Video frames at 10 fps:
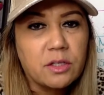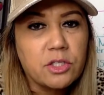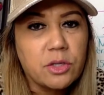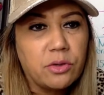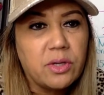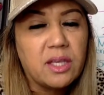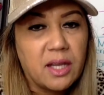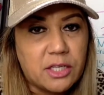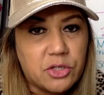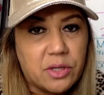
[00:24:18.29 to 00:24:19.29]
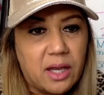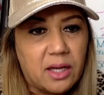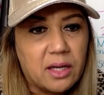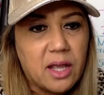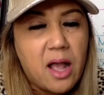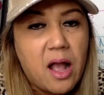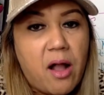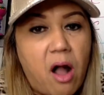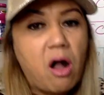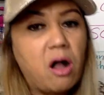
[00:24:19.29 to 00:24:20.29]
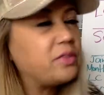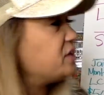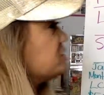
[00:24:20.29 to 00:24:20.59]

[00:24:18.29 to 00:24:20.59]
so you can get educated. All this